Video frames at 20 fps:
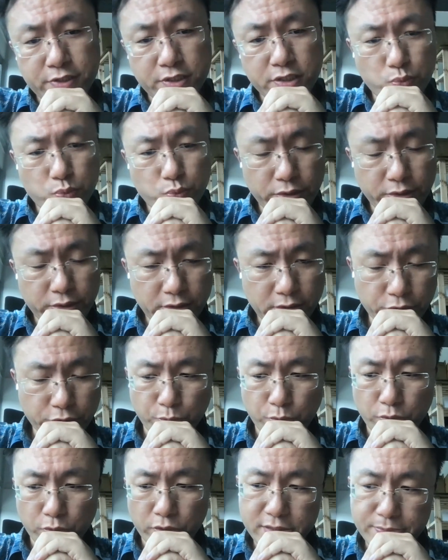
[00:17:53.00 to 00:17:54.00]
who are running different
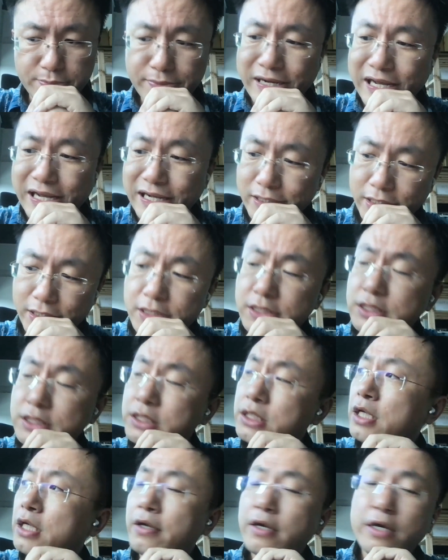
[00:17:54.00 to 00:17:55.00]
services with the
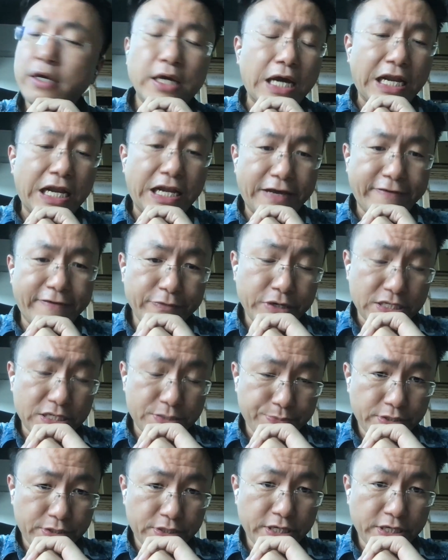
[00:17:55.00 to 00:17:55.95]
wallets platform,